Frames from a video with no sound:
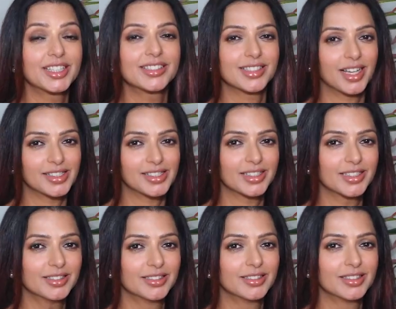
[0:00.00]

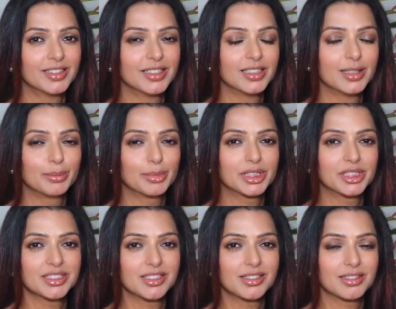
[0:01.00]
exciting
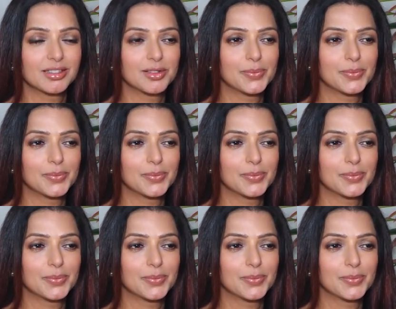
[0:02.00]
because